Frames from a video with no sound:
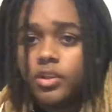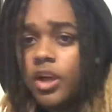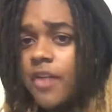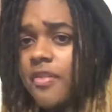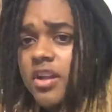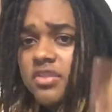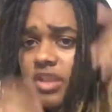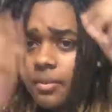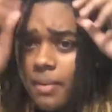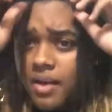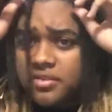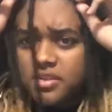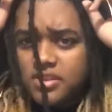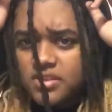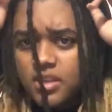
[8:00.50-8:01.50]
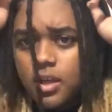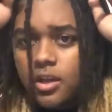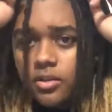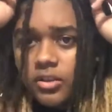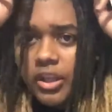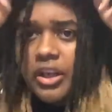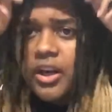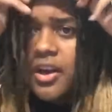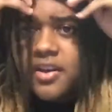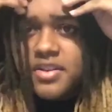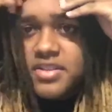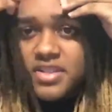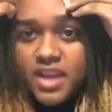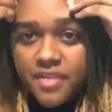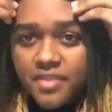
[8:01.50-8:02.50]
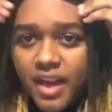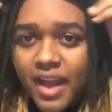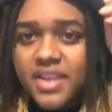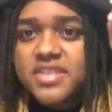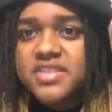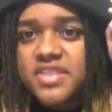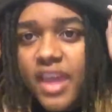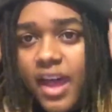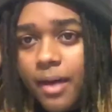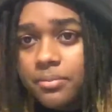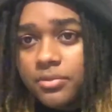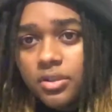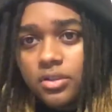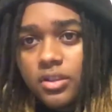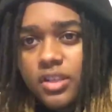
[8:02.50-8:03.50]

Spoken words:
another thing about this, the girl said that I stabbed.